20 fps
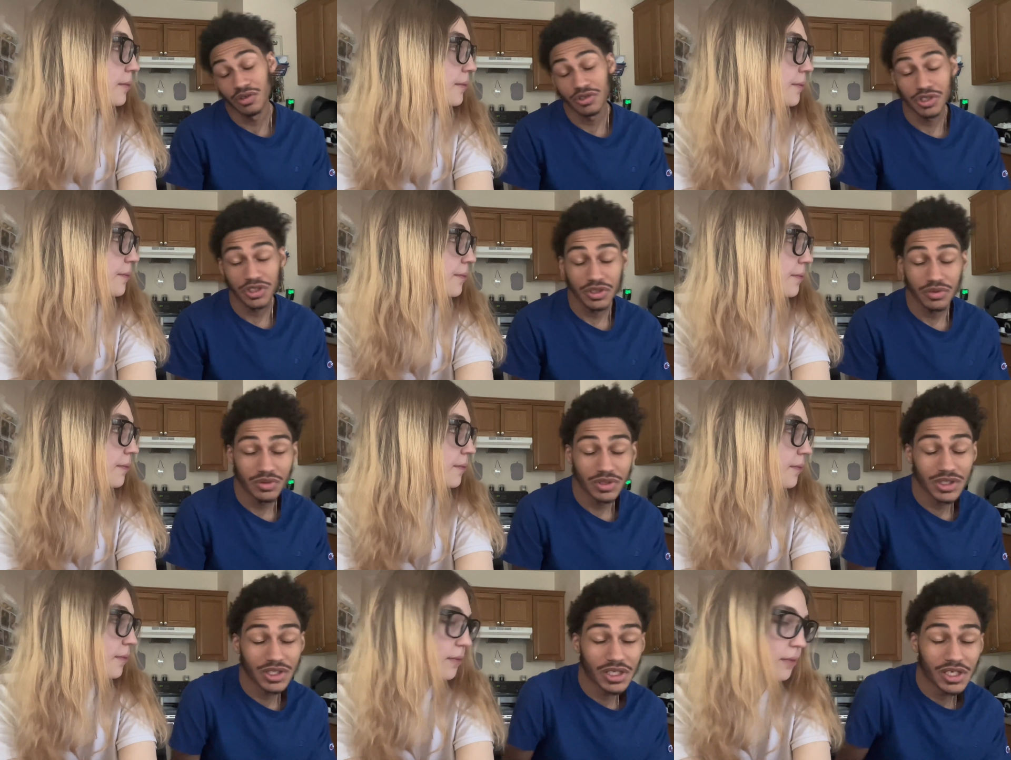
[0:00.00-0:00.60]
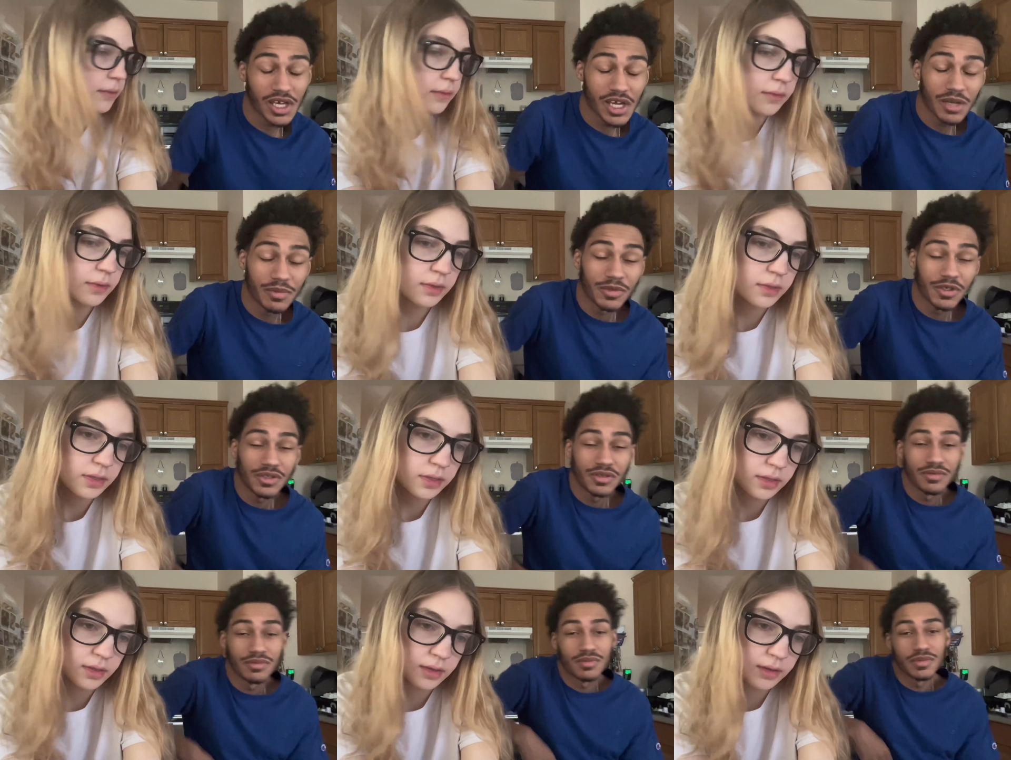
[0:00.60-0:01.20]
Speaker 1: she was a
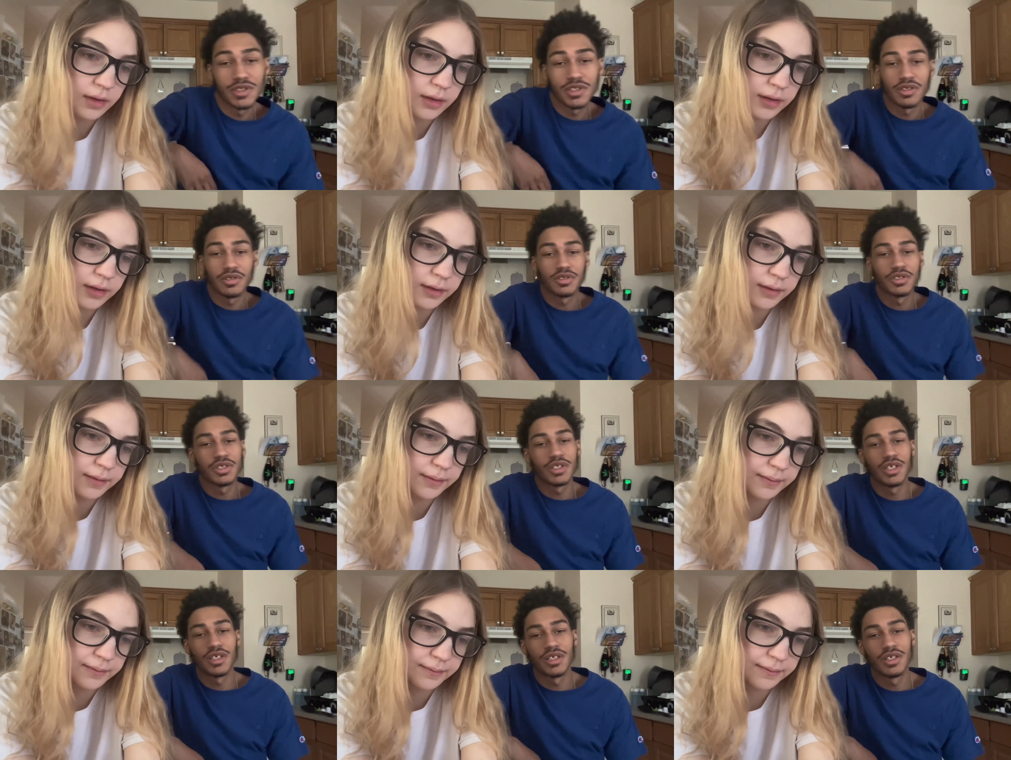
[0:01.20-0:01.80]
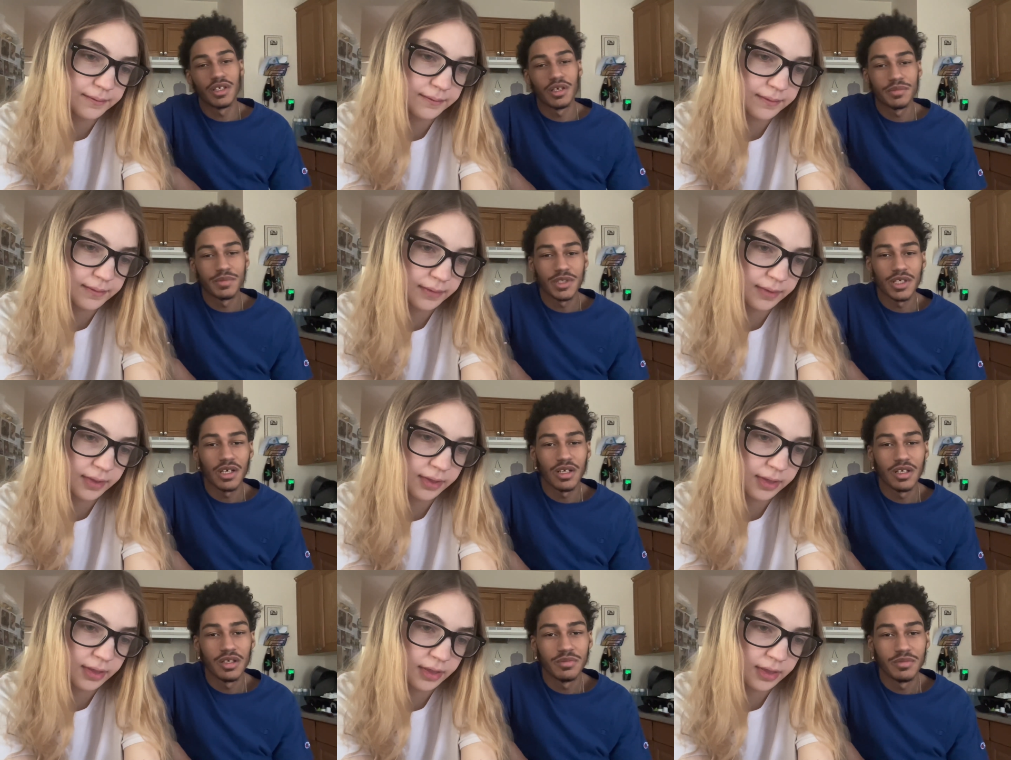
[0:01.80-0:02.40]
gamer until she ended up
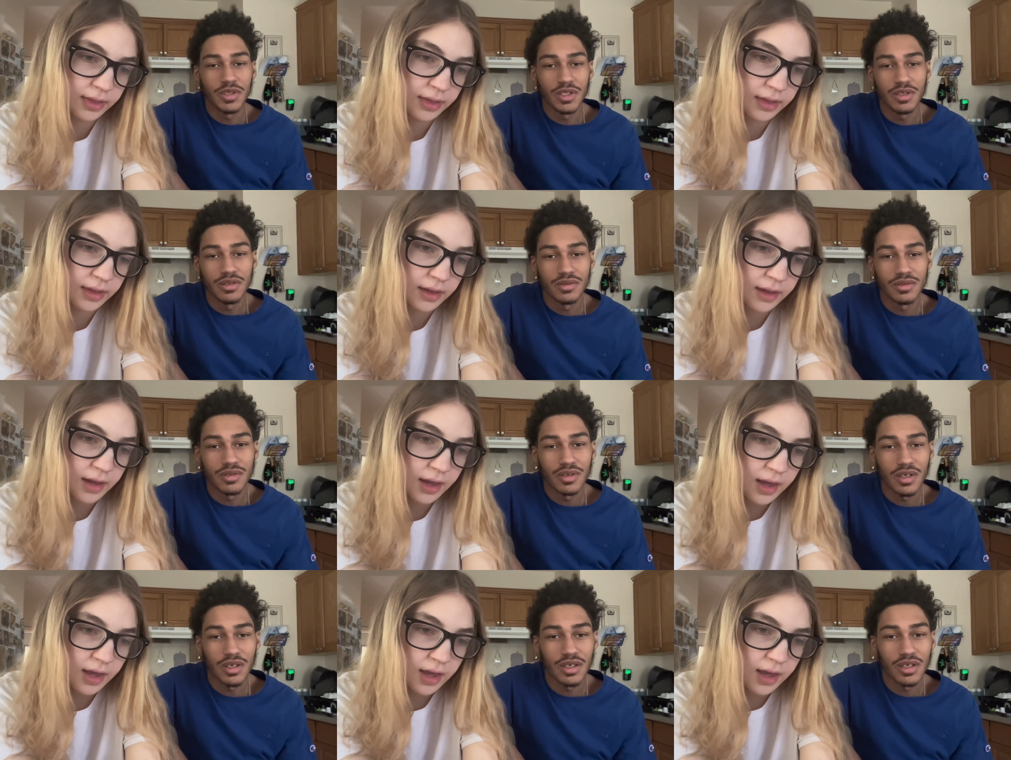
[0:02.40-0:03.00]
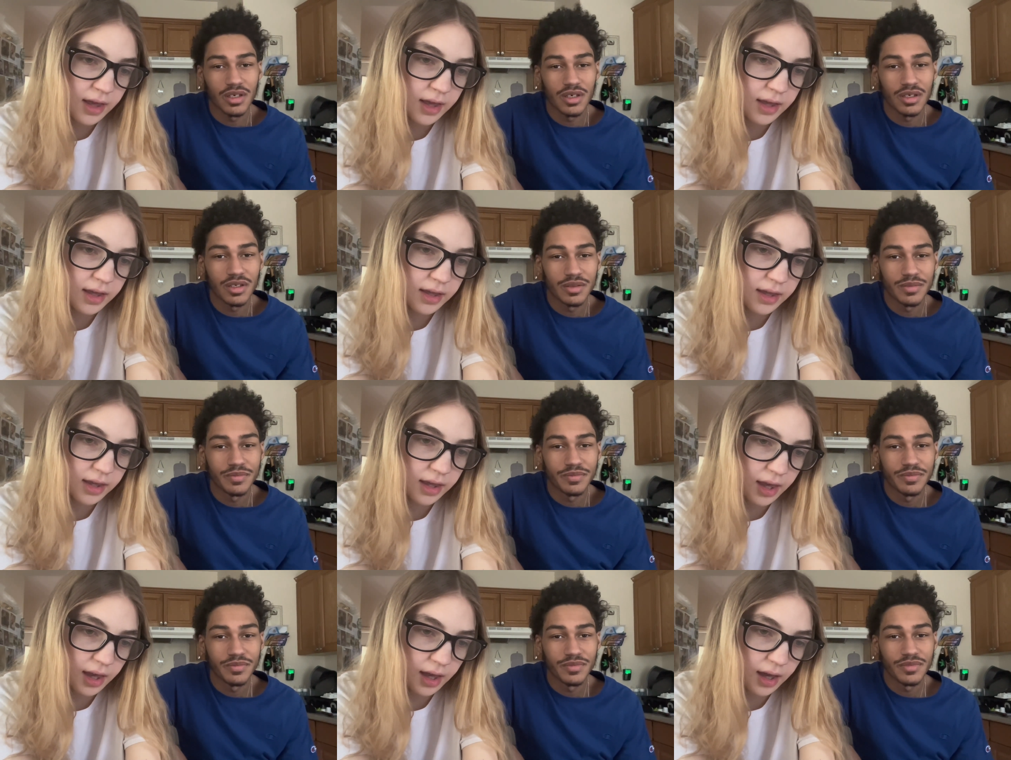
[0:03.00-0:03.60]
telling me. Um,
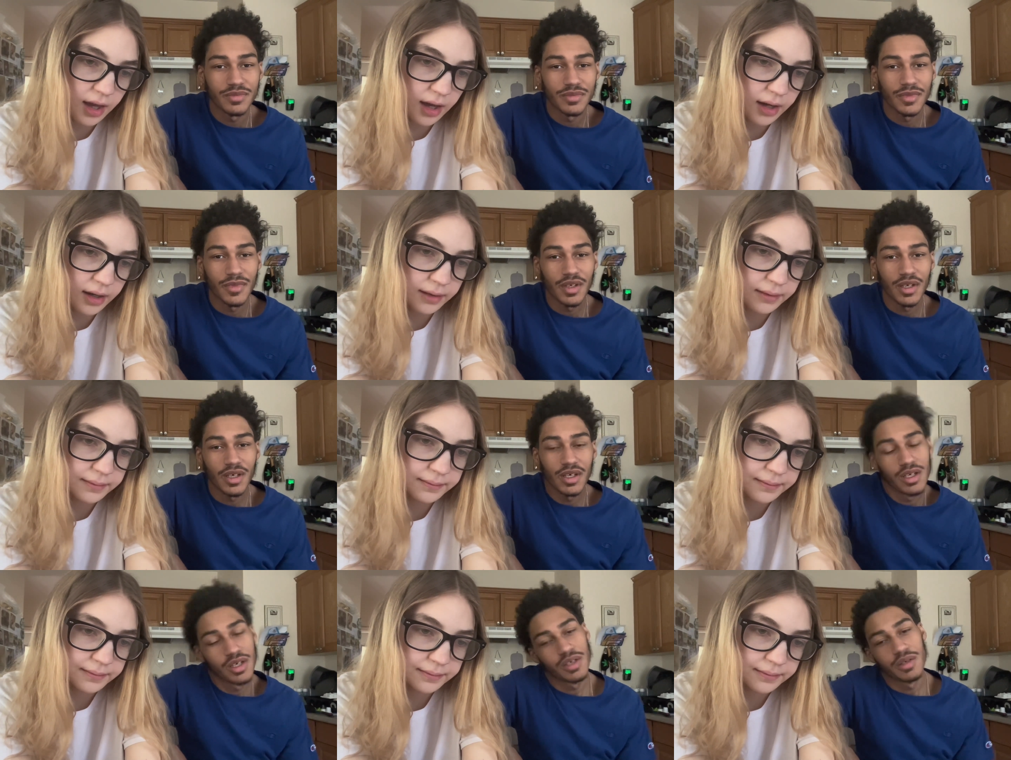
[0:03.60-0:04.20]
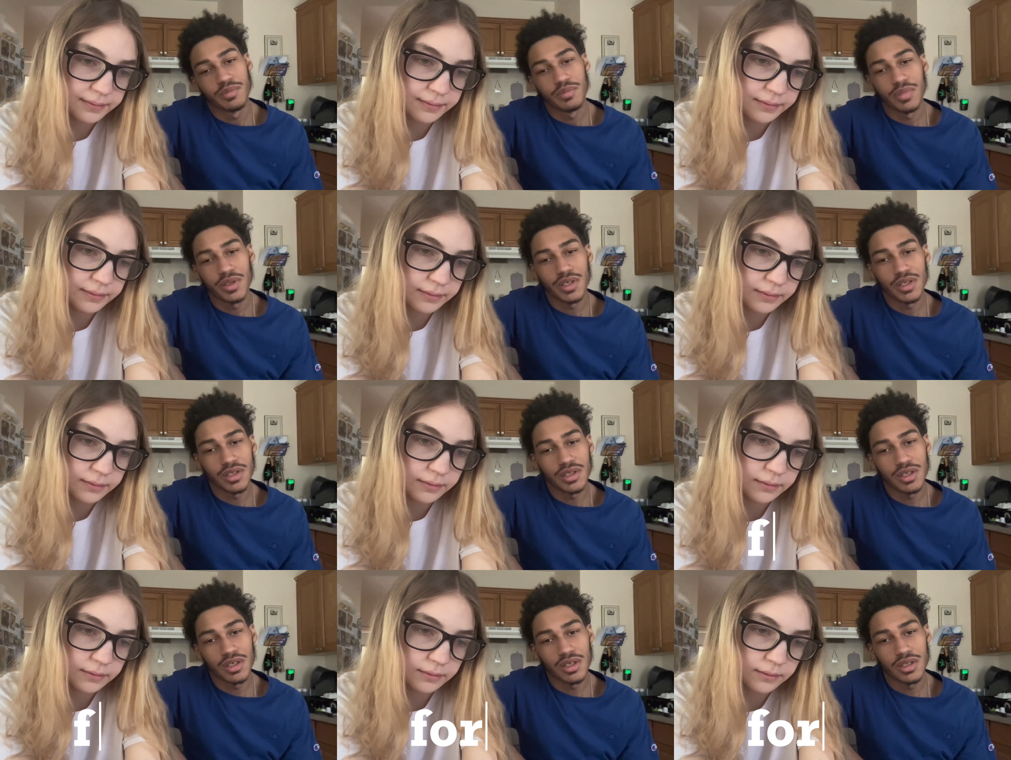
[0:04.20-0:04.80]
yeah. Play.
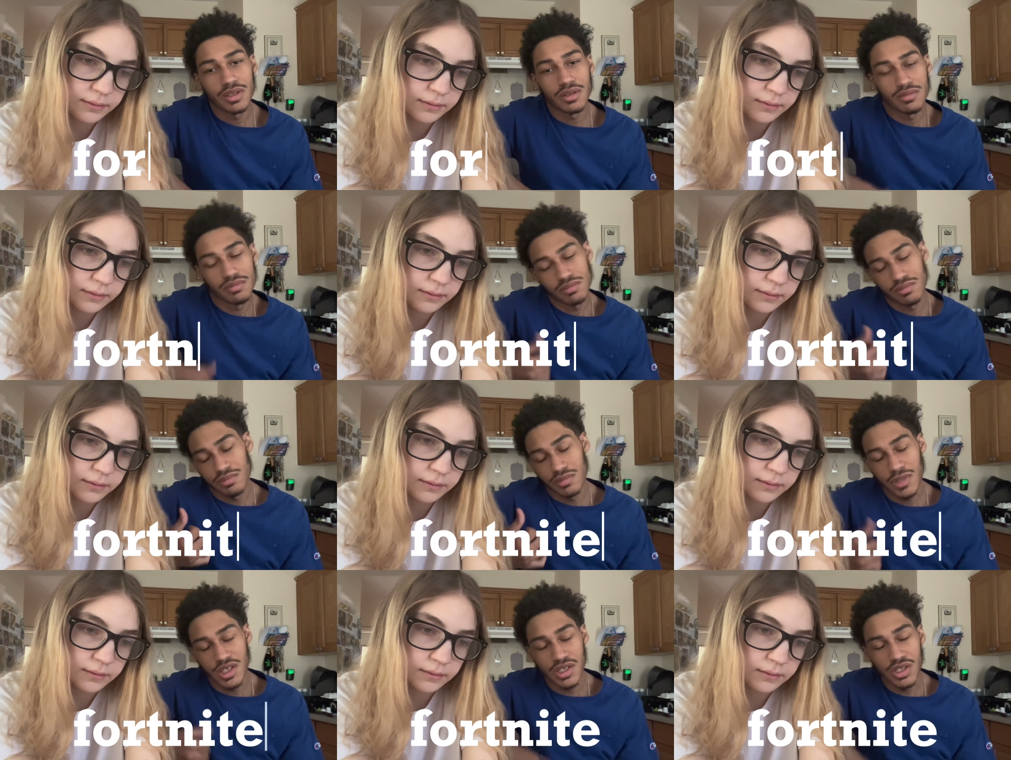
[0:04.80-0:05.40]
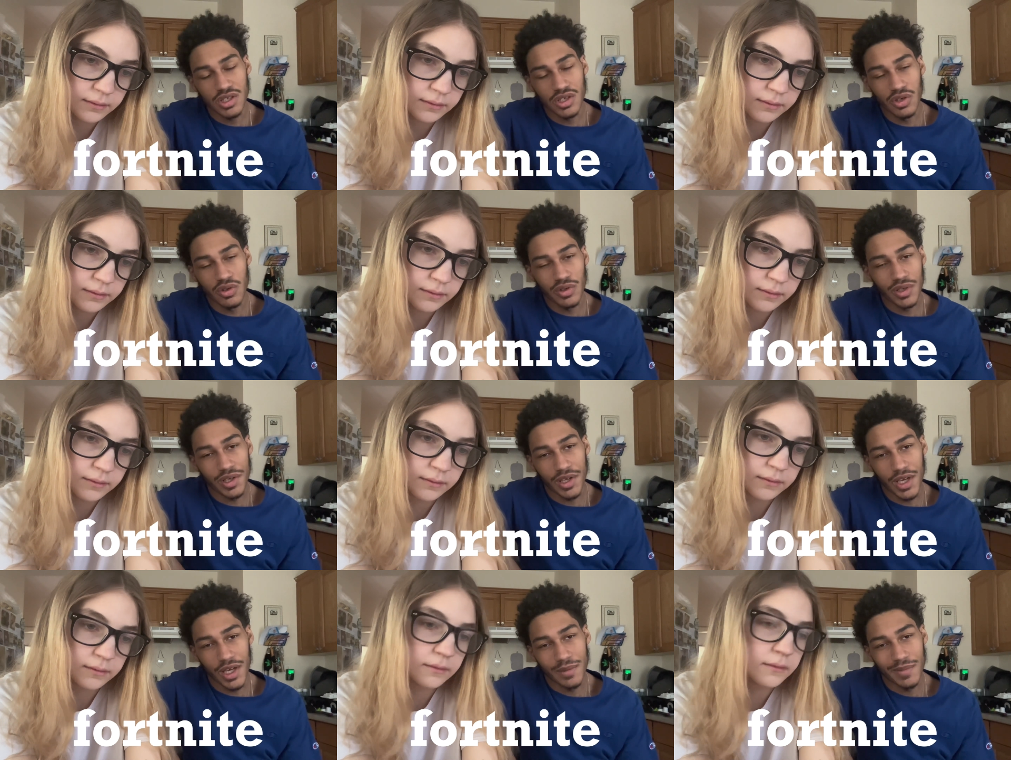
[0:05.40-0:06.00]
Uh, it's the only
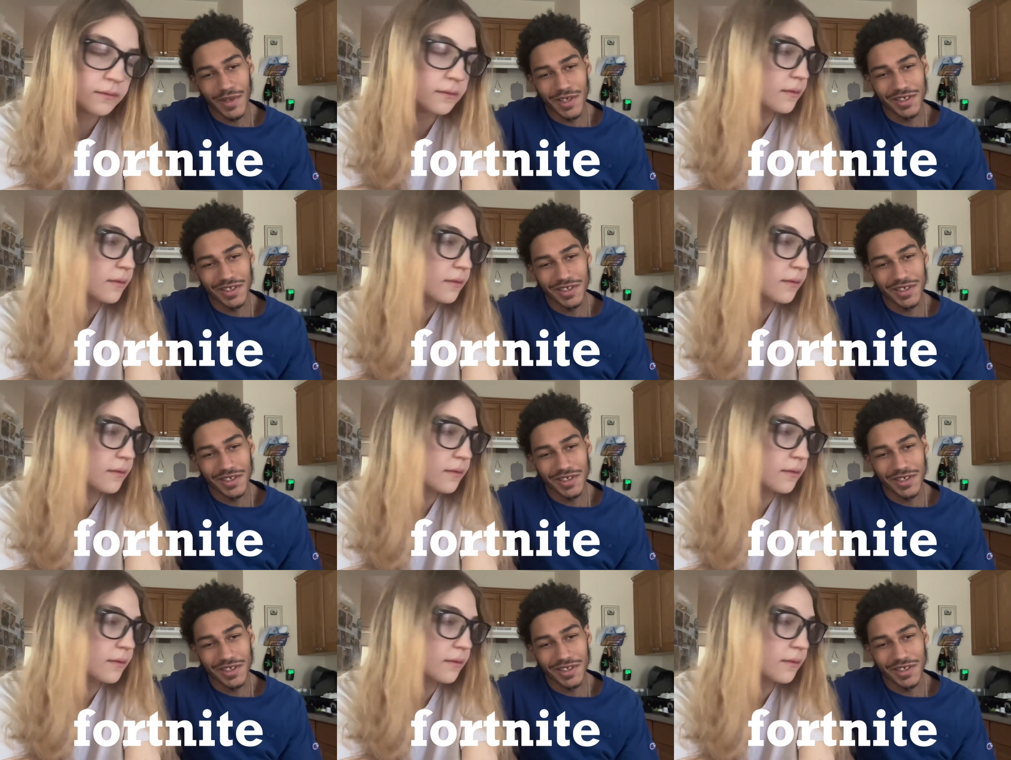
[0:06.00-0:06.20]
game that